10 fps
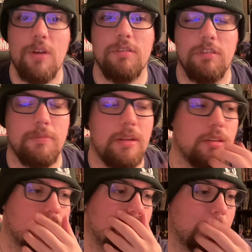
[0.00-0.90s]

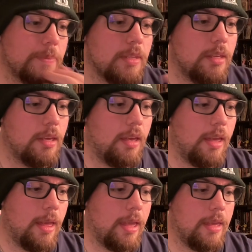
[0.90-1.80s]
Suspense,
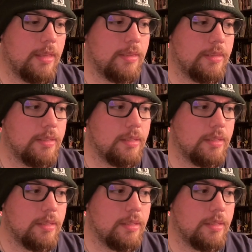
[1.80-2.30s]
and